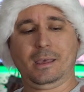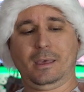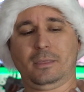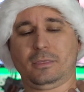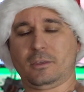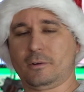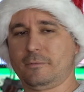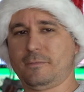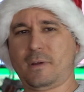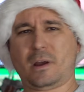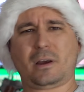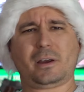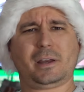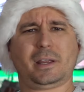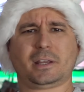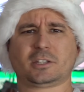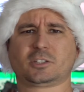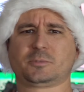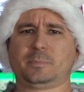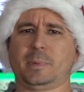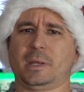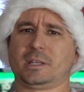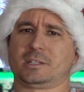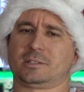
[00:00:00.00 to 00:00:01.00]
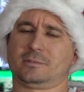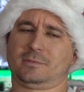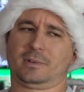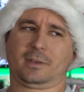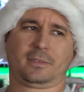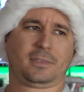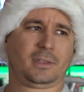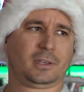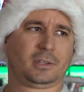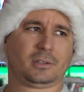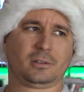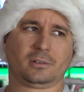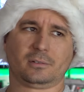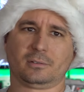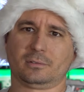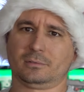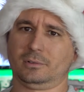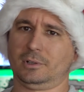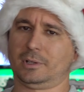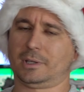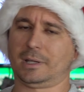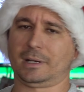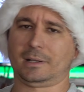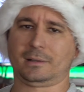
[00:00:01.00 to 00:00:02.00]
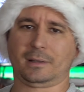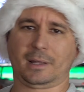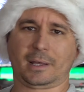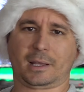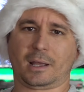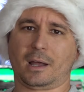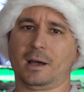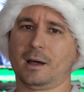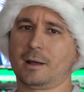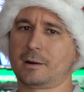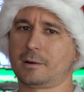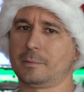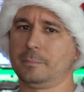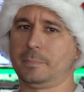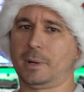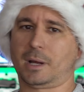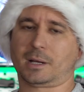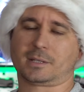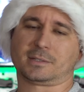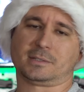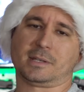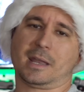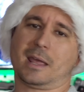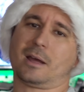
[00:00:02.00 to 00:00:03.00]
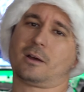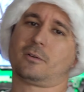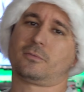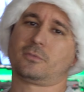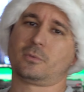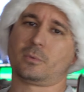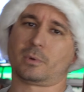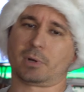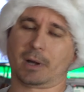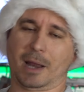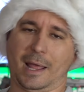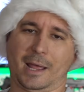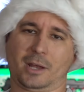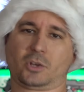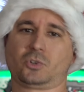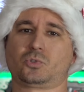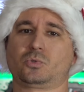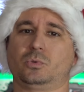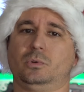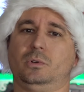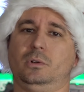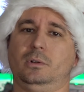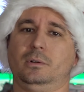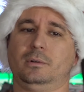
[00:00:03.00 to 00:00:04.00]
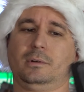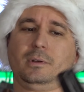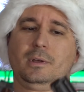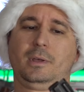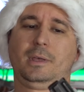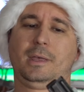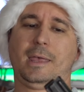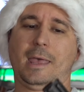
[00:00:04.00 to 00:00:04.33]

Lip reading: They're very expensive. I think you're looking at like $100 now if you want an actual